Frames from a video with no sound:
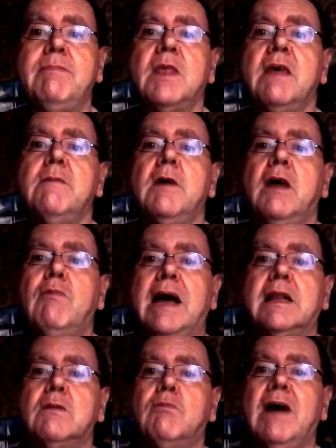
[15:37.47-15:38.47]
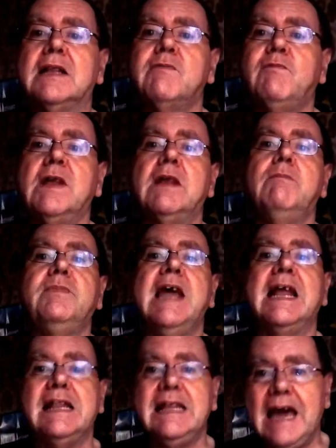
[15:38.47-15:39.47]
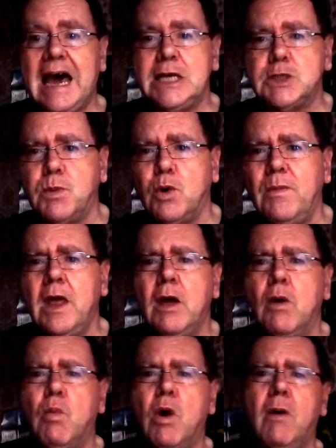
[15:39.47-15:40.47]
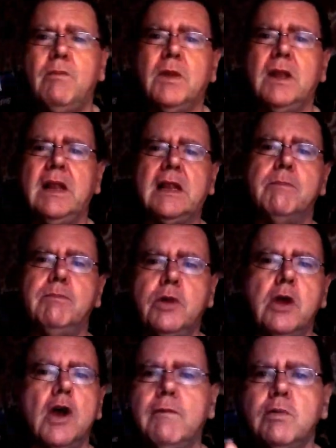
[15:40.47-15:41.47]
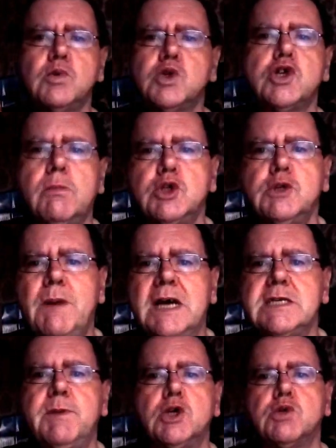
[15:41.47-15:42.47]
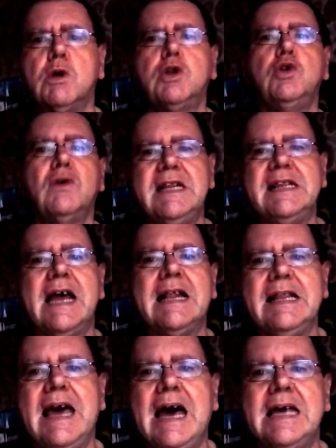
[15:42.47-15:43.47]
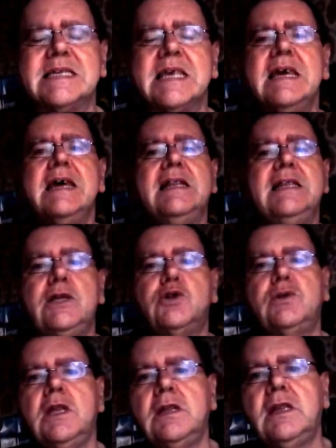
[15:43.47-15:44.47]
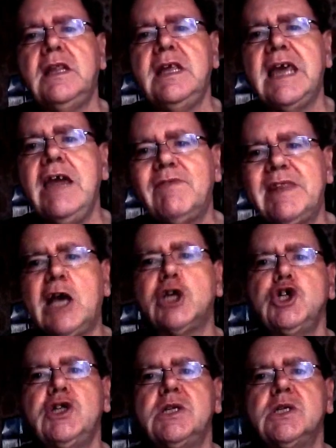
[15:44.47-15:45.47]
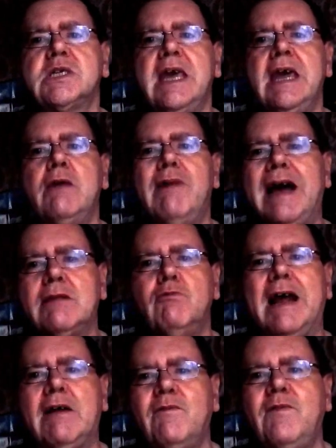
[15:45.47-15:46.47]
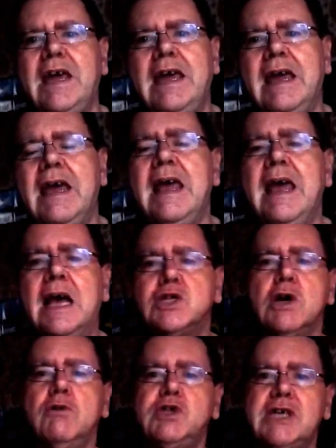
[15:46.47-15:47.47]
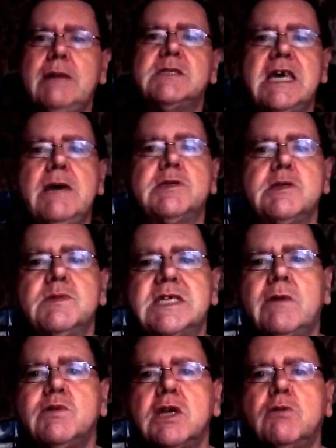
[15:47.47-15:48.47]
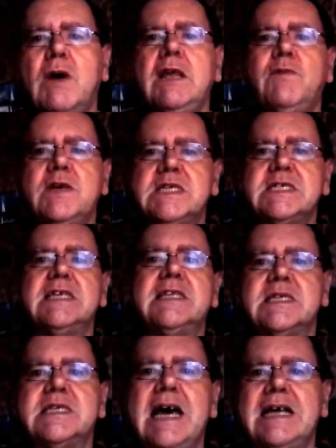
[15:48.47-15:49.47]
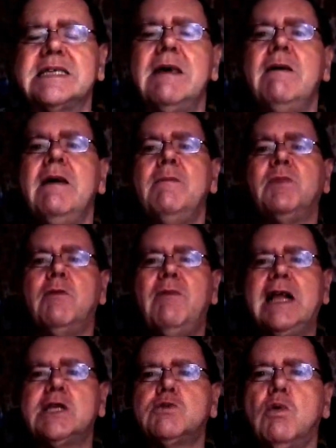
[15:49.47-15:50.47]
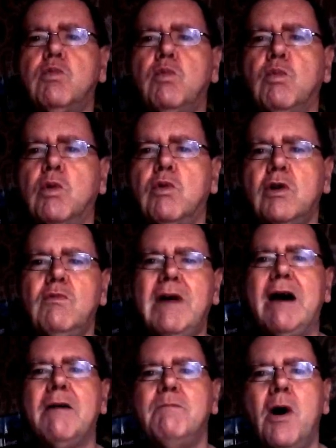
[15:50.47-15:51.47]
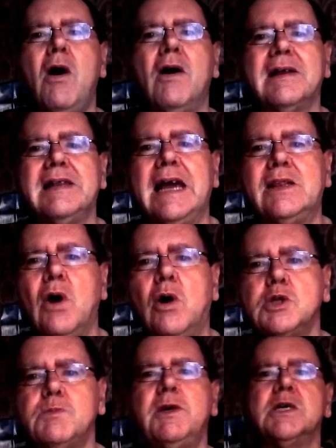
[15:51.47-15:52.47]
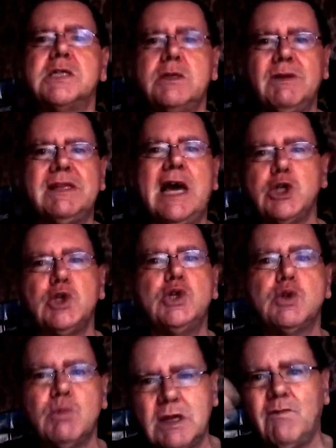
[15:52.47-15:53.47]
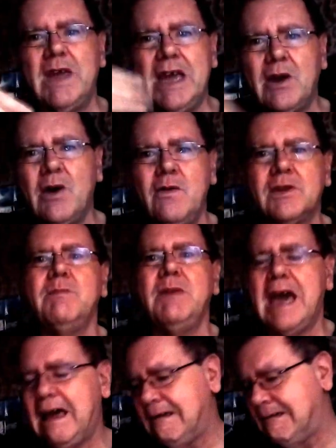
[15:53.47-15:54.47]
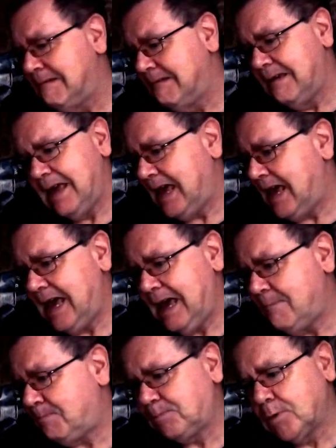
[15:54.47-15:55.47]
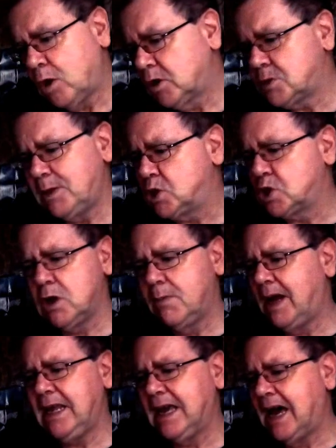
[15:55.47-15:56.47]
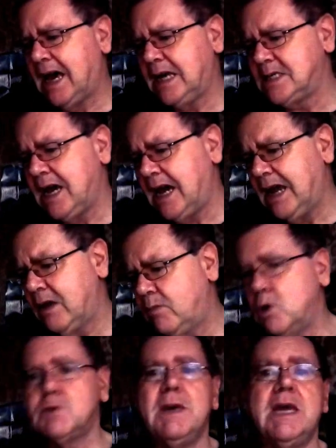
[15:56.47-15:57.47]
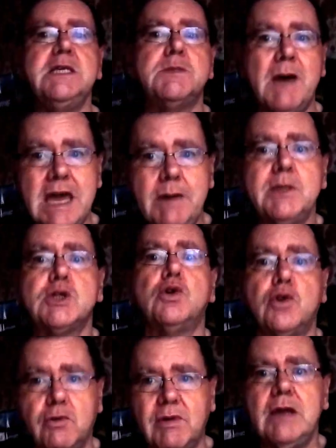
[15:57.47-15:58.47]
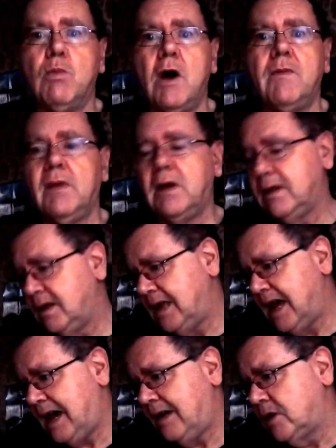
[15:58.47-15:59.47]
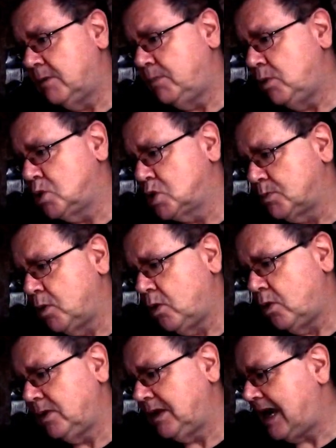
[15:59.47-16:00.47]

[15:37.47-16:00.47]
rat film, Deadly Eyes, but what? The novel was so much better because what they've done in Deadly Eyes, they gave Dashian's rat fear. So James Ayres himself said when he visited the set, the rats were running around barking like dogs because they were Dashians with the fear over them. Yeah, oh, there's been so many guys. Yeah, Rosemary's Baby's another great one. Yeah, that a book spawned. Yeah,